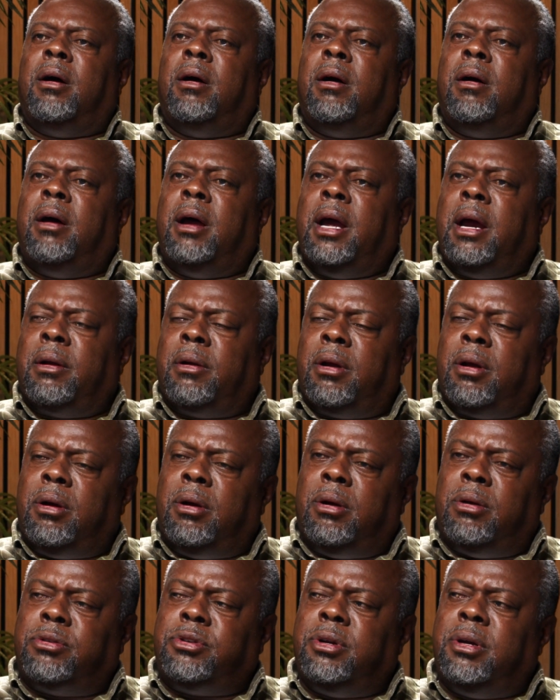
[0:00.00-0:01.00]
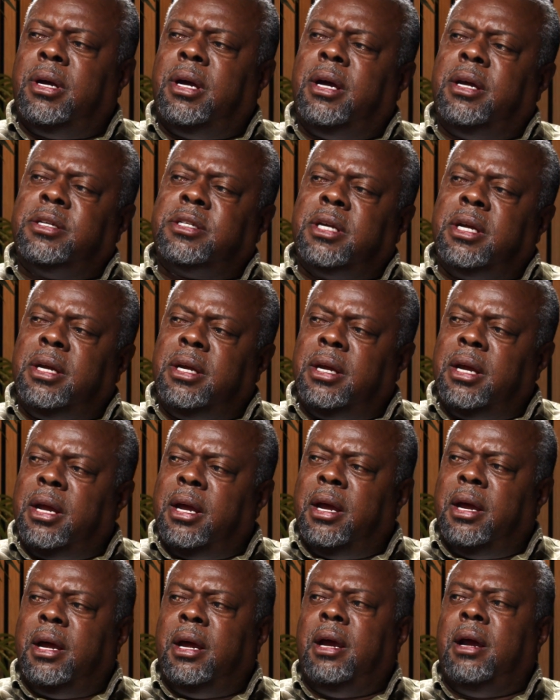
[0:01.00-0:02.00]
agriculture as a
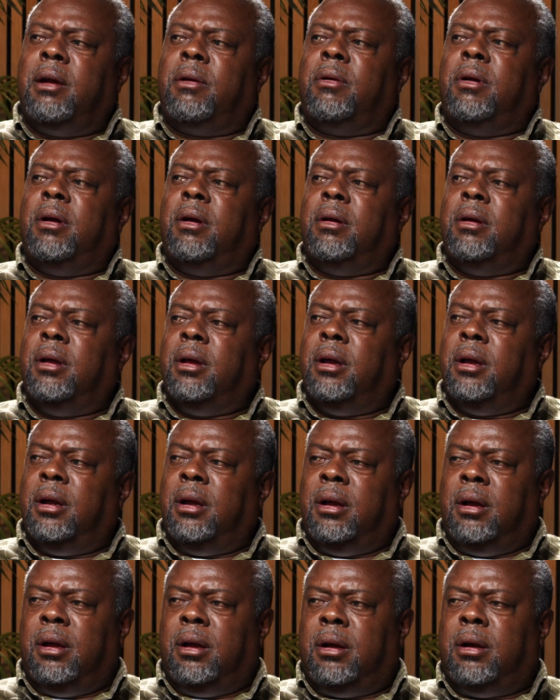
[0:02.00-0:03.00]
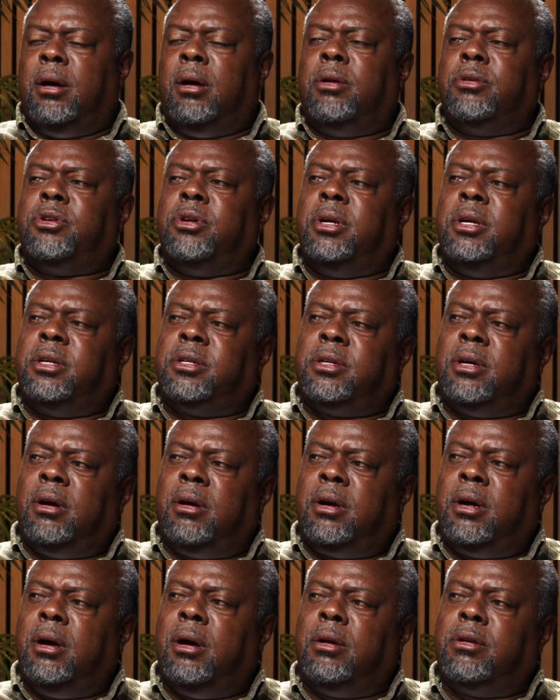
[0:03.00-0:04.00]
agriculture. It's a
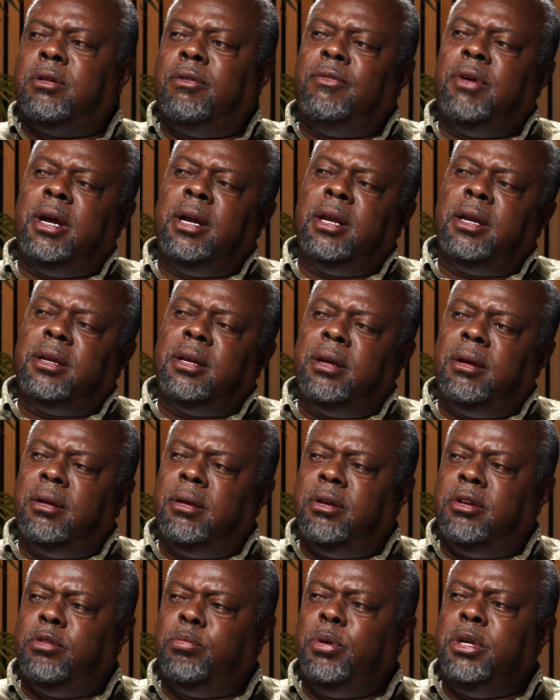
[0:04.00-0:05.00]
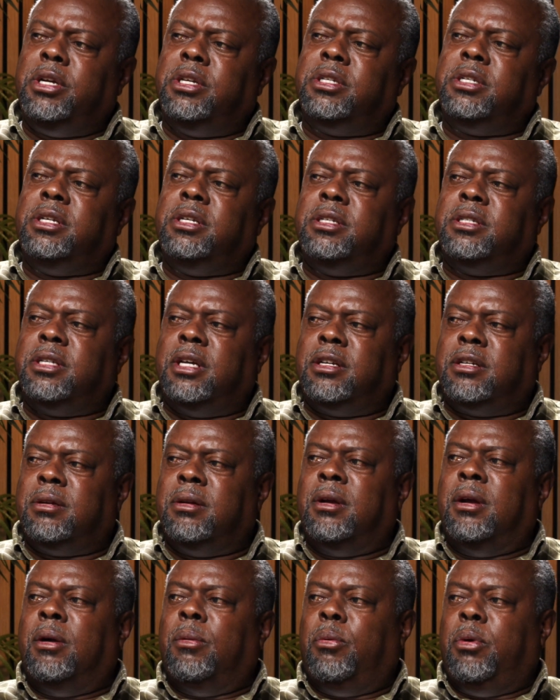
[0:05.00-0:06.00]
cultivated species that
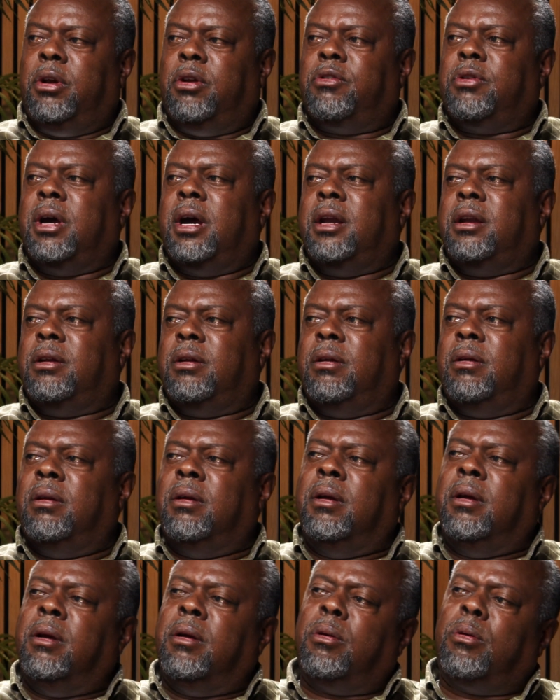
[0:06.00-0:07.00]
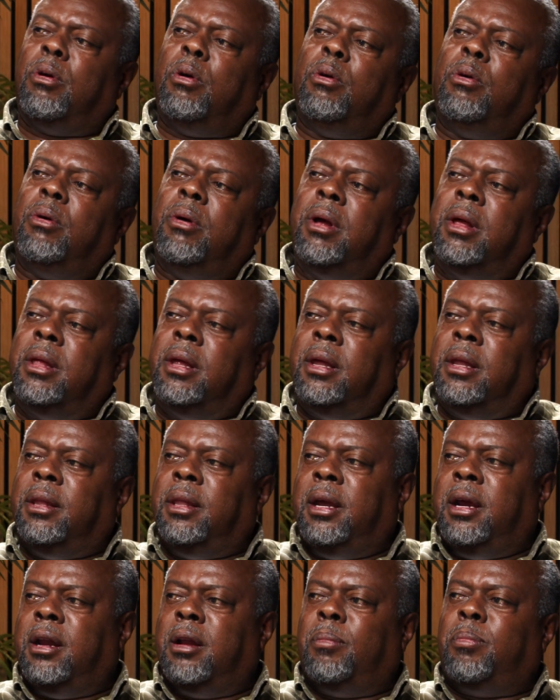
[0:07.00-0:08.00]
we're trying to grow
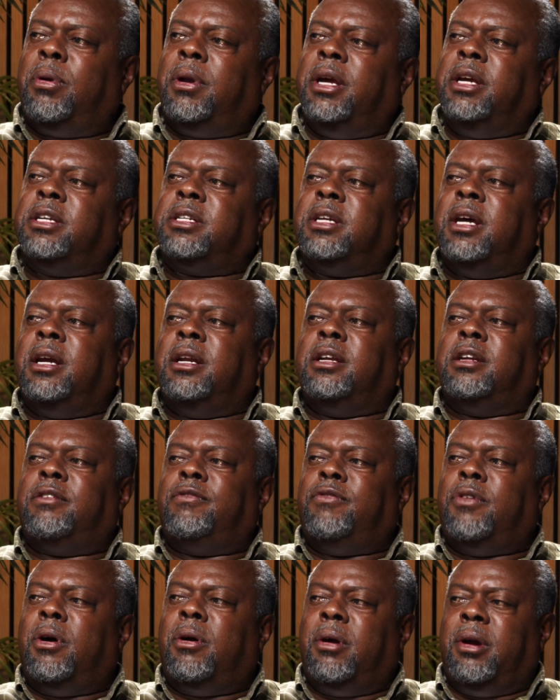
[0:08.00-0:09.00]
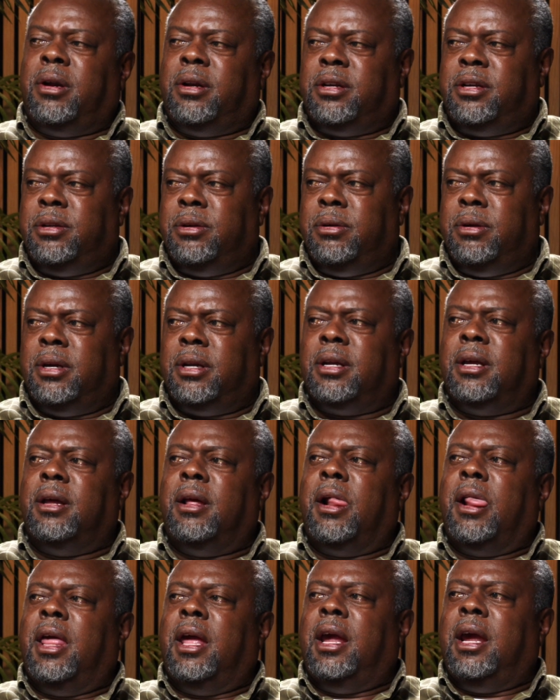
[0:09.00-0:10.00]
in a place that is foreign to it.
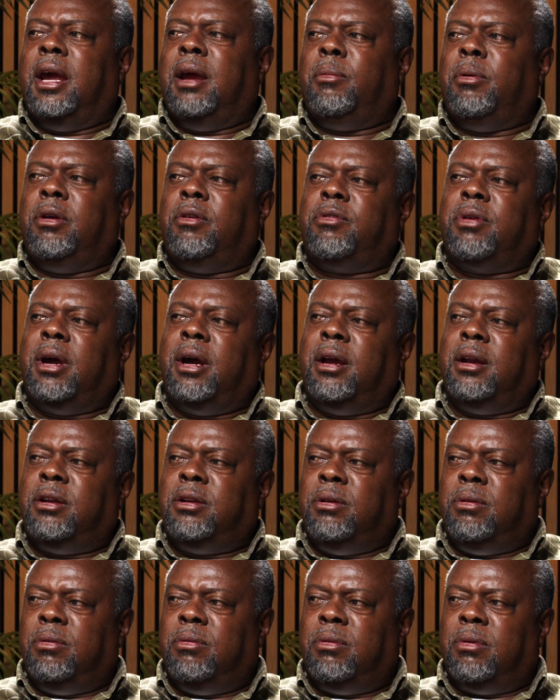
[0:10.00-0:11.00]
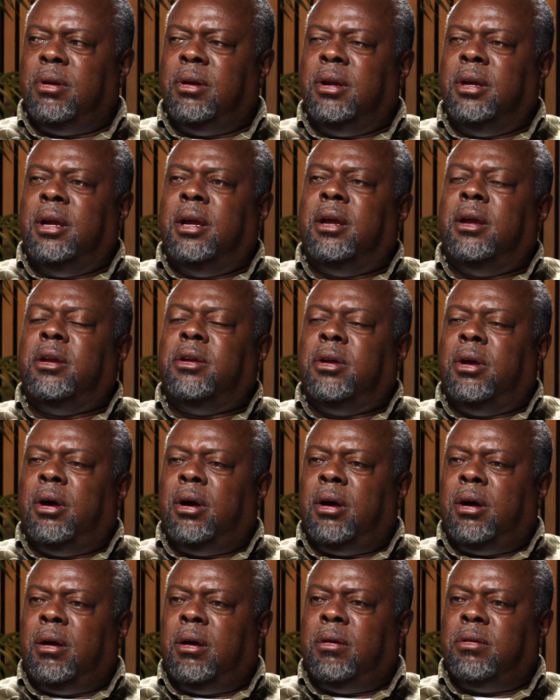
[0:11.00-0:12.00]
And we're trying to
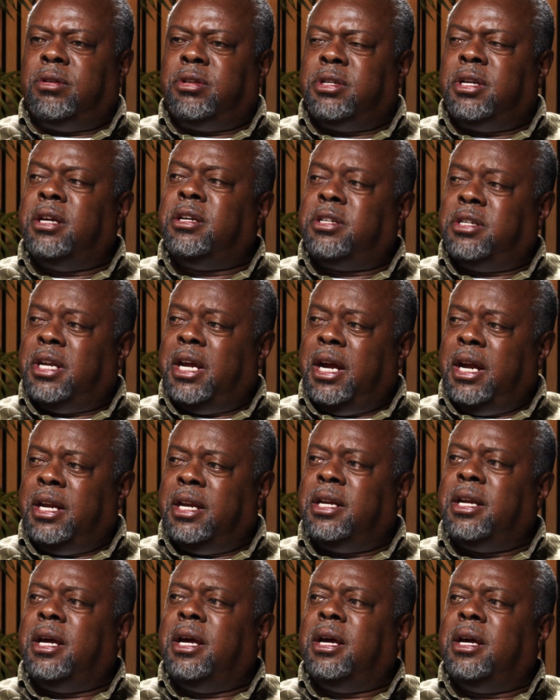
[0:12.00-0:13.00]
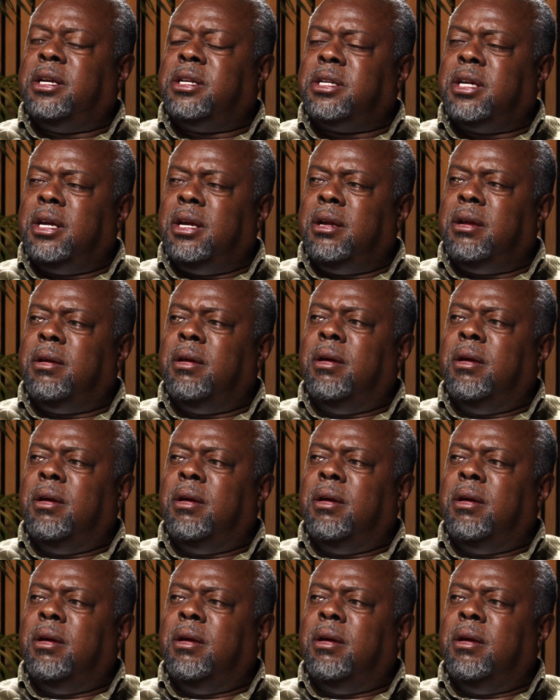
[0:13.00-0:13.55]
sustain it as a